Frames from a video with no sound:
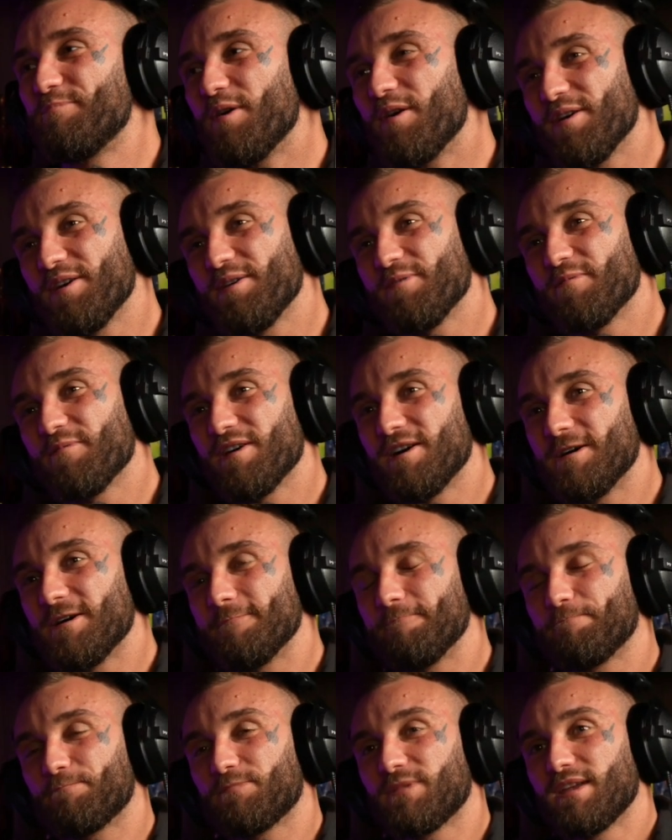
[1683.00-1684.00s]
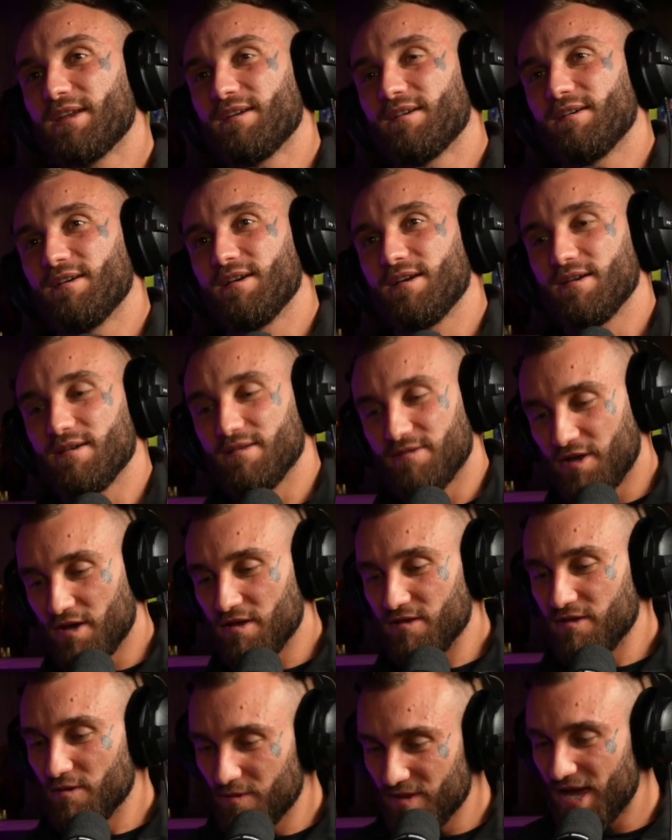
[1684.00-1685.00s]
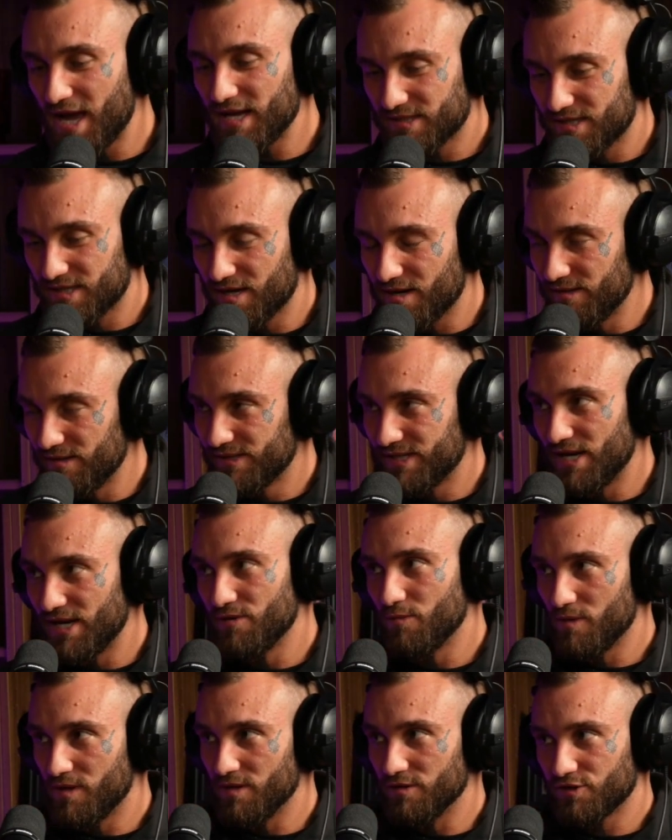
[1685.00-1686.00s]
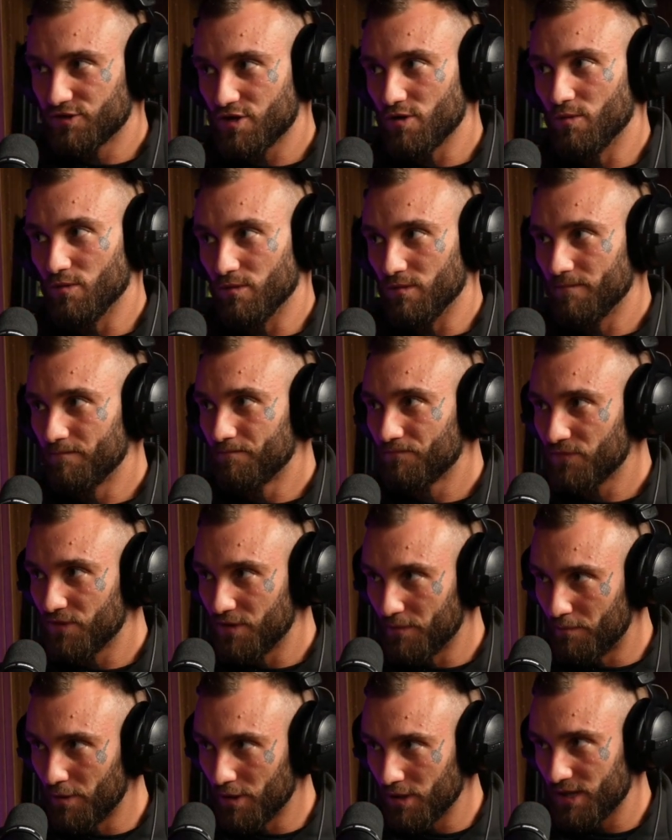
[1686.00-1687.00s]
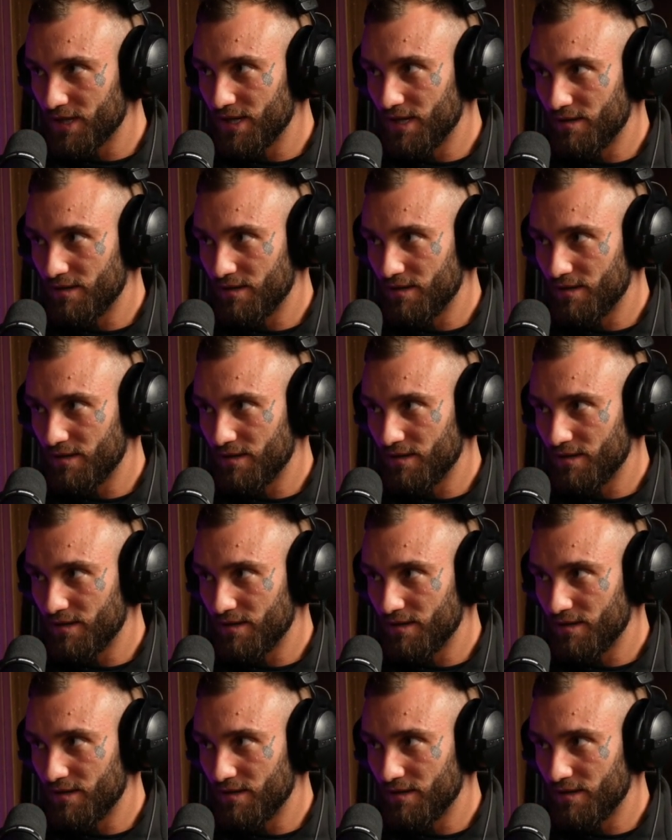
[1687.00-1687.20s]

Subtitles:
But there were that to contend with at school. The bullying